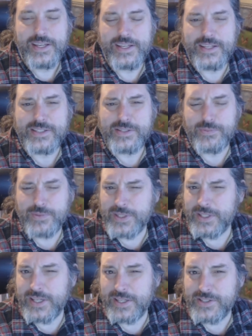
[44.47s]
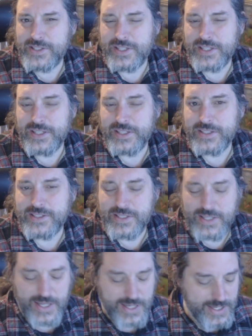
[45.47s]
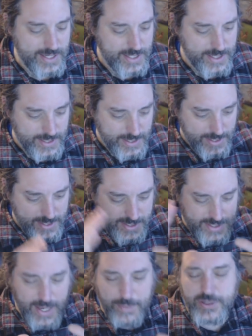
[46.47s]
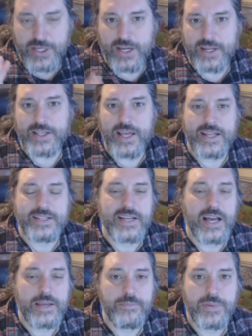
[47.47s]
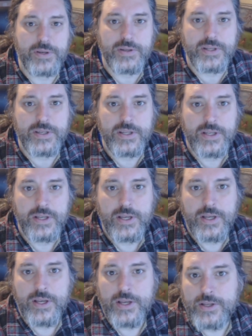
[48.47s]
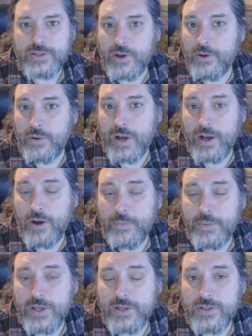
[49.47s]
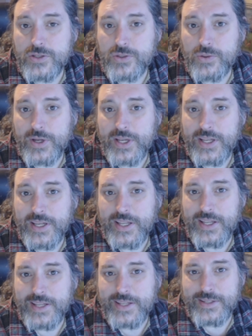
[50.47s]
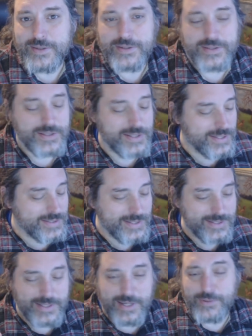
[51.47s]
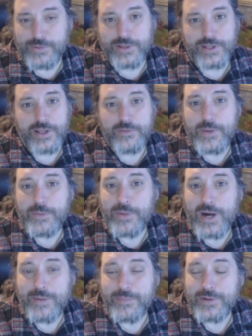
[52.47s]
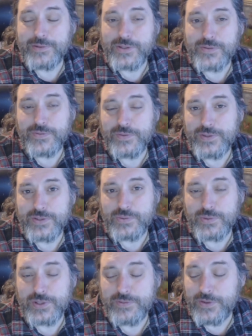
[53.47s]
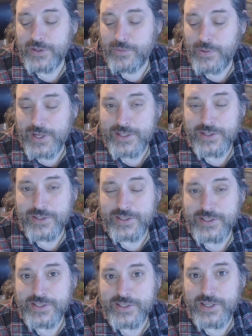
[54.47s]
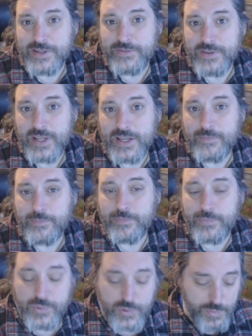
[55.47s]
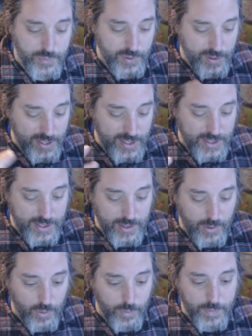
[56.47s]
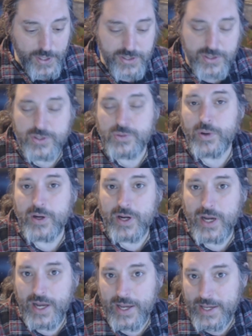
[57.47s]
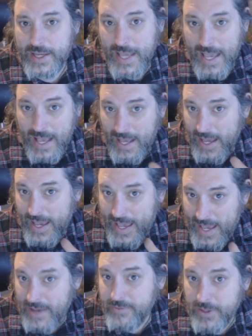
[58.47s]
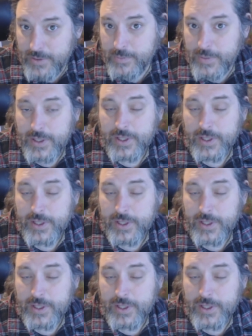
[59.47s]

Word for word: it's really interesting as a snapshot of that time period. So I hope you enjoy it, and as I said, I really love my pop. It's really fun to watch all this stuff, and I put in old pictures where I have them.